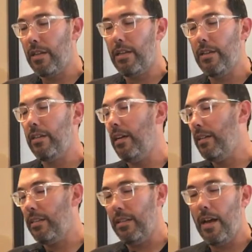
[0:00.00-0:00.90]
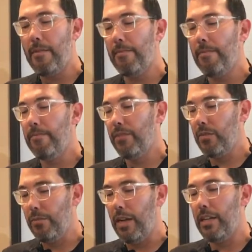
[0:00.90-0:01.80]
Da da da da da da.
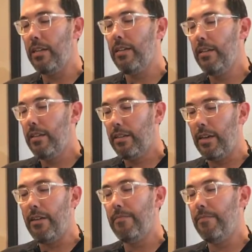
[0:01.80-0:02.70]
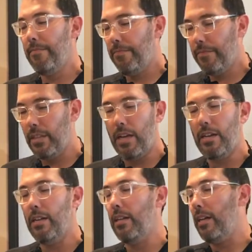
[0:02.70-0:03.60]
Ready, go. Da da
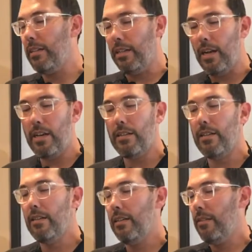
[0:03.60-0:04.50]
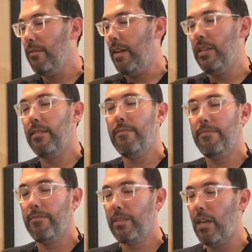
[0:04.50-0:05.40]
da da da da. Ready,
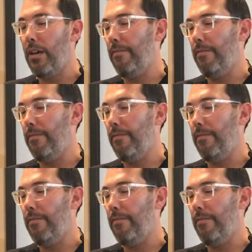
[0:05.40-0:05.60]
go.